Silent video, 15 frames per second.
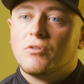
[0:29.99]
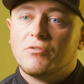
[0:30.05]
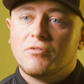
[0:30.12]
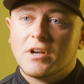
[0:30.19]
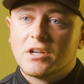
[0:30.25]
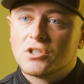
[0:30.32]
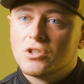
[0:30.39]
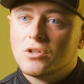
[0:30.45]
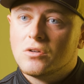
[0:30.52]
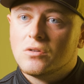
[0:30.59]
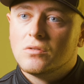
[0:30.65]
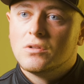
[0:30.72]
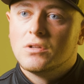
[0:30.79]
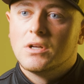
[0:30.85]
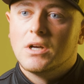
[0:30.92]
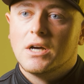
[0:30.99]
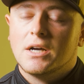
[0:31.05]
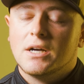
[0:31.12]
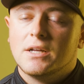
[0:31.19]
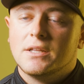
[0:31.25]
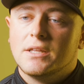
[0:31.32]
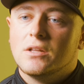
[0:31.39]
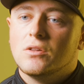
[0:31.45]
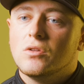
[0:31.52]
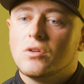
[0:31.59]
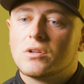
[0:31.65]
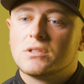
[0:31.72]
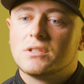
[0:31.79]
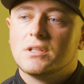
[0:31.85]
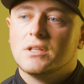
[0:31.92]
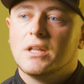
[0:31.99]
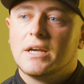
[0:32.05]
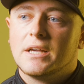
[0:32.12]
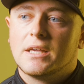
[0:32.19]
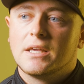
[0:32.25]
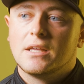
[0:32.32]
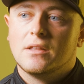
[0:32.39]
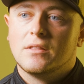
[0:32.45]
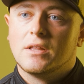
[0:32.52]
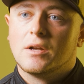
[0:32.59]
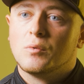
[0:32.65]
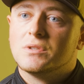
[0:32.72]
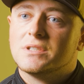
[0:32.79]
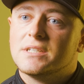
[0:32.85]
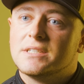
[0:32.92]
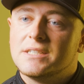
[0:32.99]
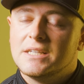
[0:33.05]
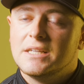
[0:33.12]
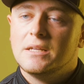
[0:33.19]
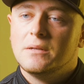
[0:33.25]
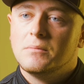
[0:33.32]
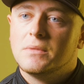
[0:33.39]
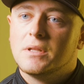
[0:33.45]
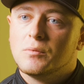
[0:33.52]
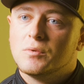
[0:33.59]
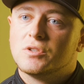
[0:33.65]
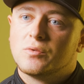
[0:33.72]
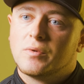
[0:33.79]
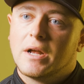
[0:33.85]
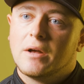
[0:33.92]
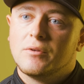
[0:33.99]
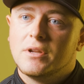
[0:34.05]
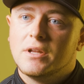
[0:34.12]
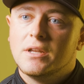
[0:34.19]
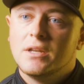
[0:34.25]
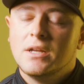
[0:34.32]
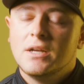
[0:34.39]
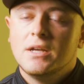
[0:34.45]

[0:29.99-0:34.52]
professional, that looked like there was a team that was around it.